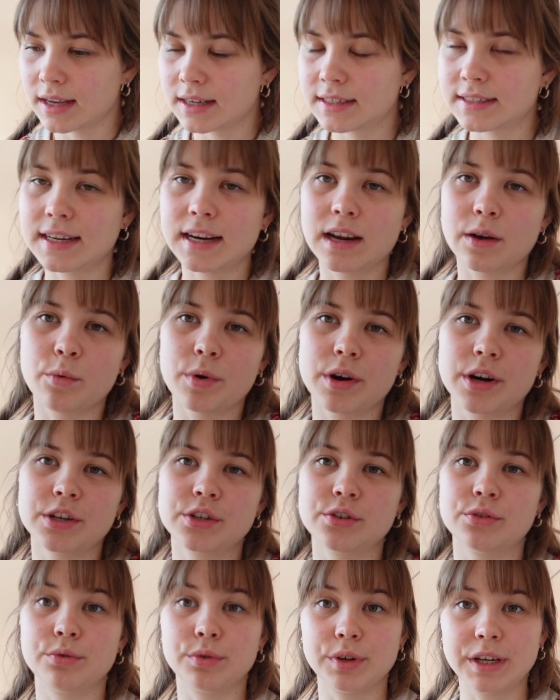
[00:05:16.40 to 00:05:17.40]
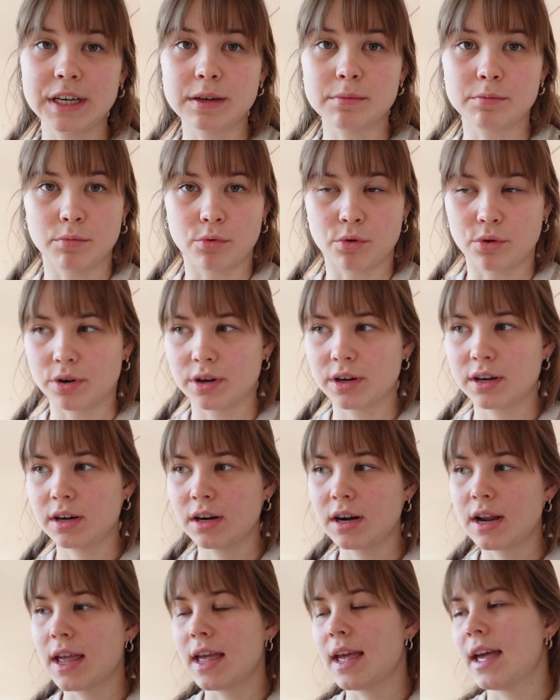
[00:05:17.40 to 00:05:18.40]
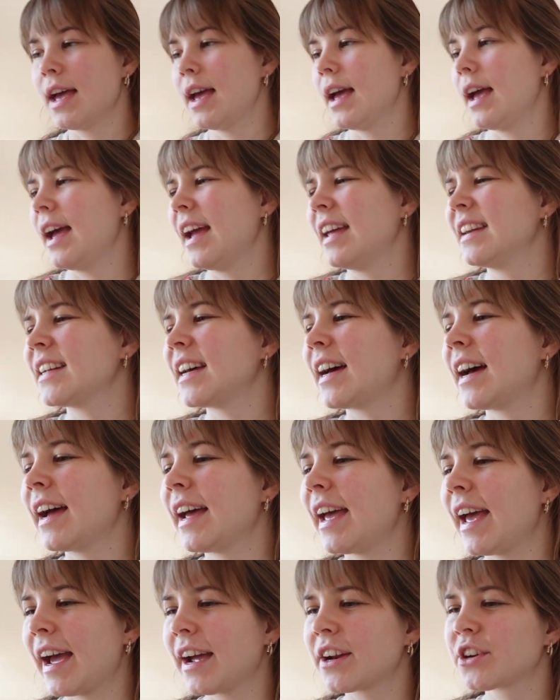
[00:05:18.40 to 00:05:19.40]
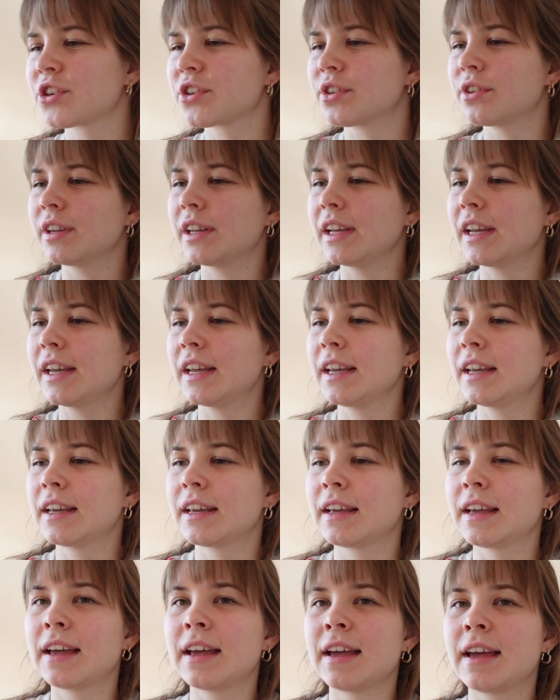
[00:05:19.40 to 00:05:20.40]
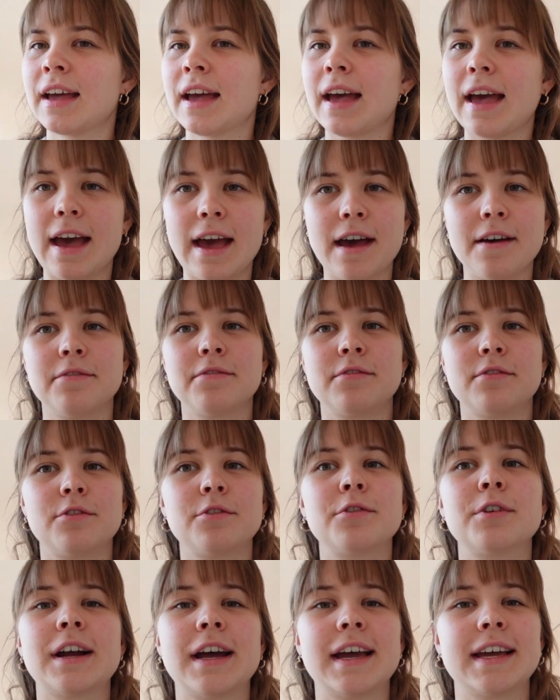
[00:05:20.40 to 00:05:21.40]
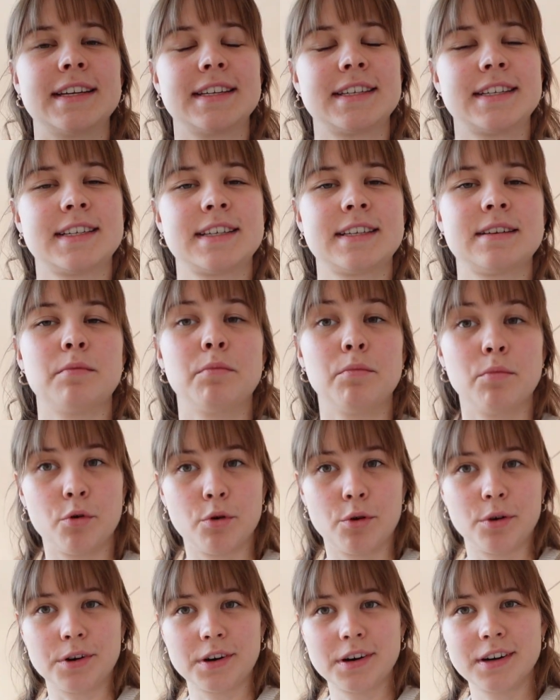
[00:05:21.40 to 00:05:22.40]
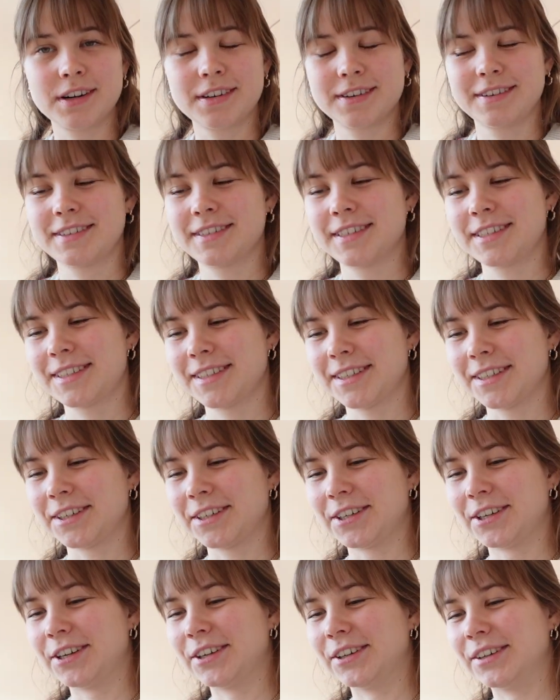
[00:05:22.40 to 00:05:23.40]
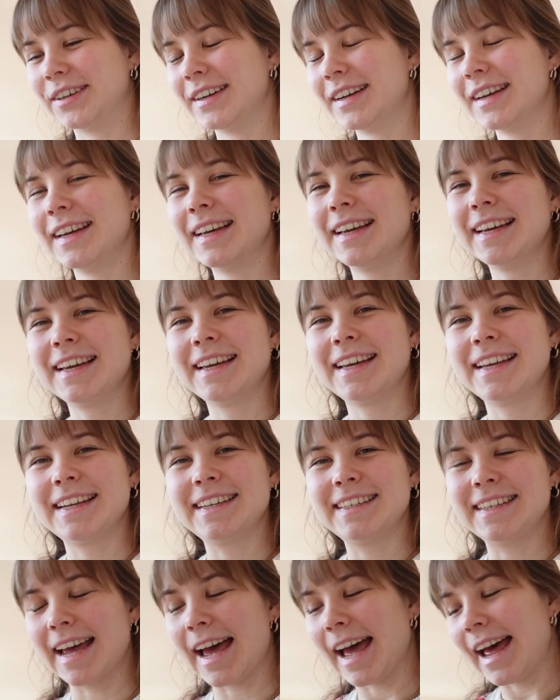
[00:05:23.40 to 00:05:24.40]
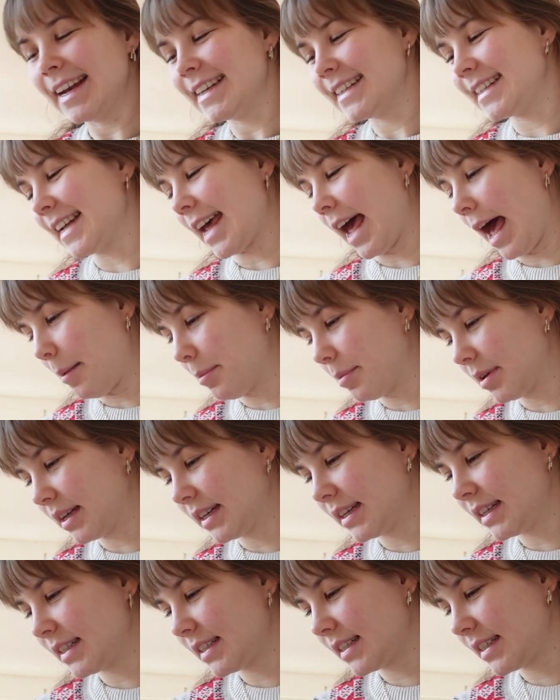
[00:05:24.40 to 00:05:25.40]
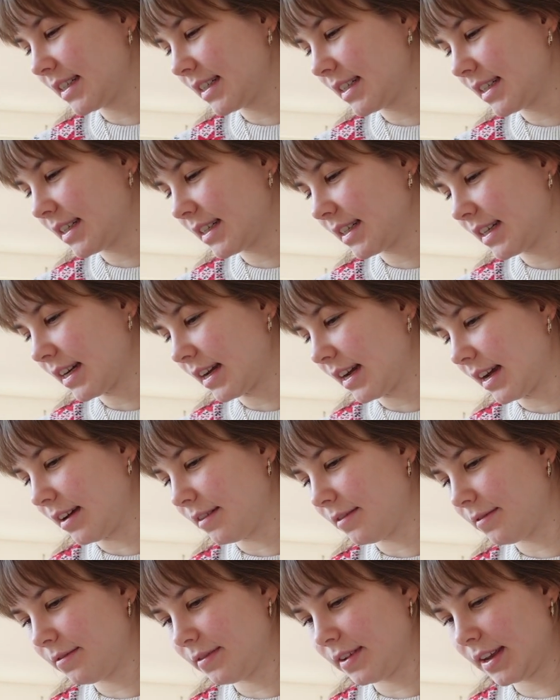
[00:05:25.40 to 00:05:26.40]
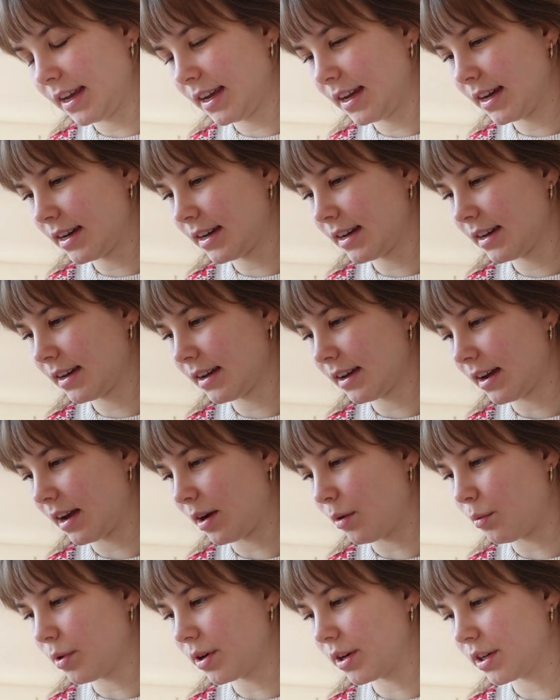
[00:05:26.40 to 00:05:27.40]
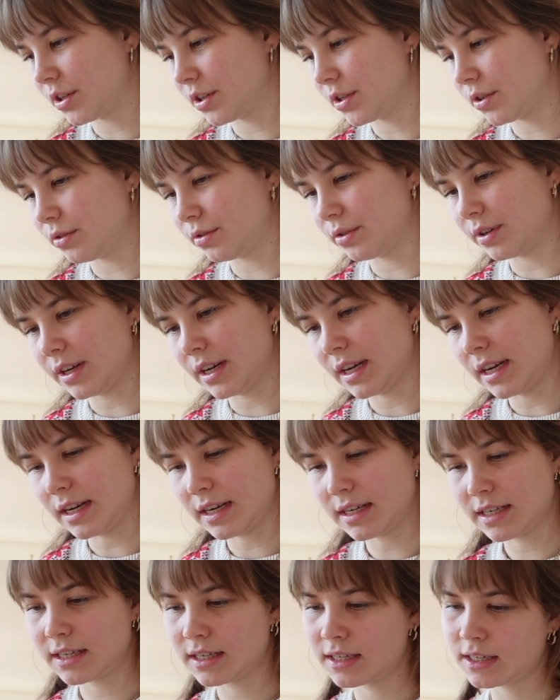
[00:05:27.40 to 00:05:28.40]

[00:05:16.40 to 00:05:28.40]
Then I wanted to read more, and I actually have read more. So that happened. I think I wanted to read,